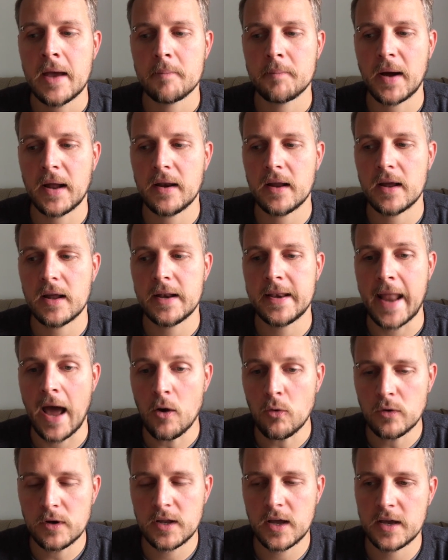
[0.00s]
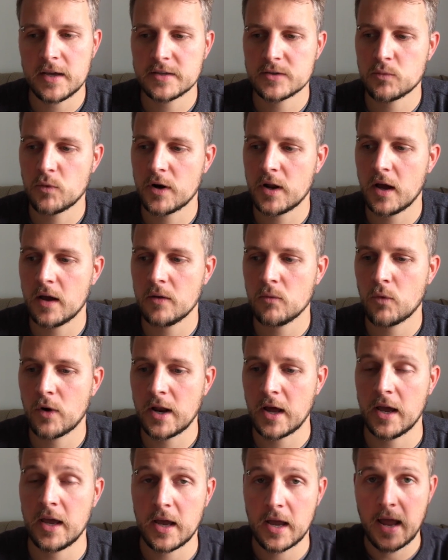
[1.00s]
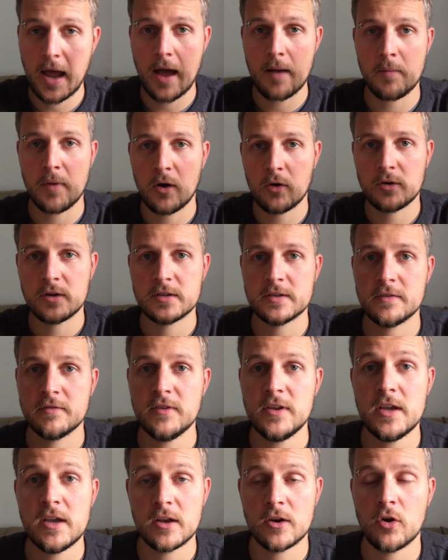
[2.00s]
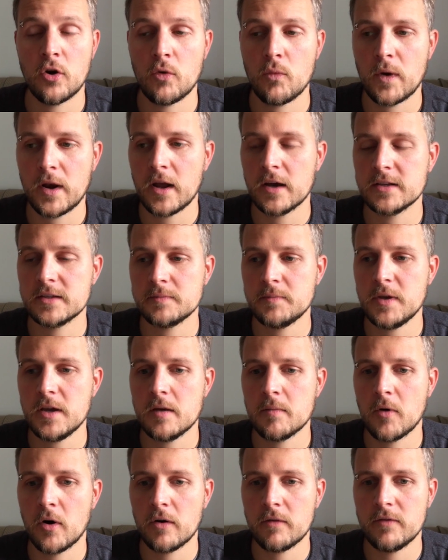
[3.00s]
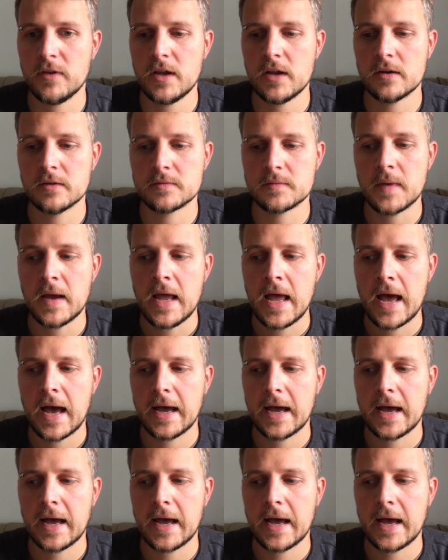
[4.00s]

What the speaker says: But nowadays, when I come out as a vegan, or when I speak about veganism,